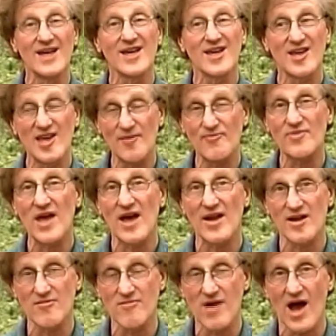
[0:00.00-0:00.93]
Keep that
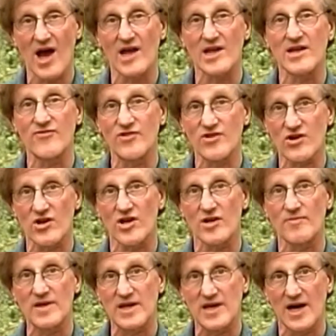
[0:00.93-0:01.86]
in mind if you're going to
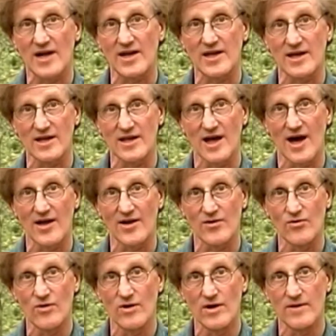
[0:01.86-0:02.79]
be cutting a lot of
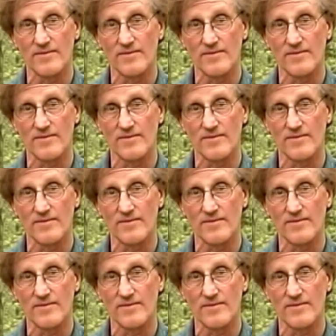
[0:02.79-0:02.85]
wood.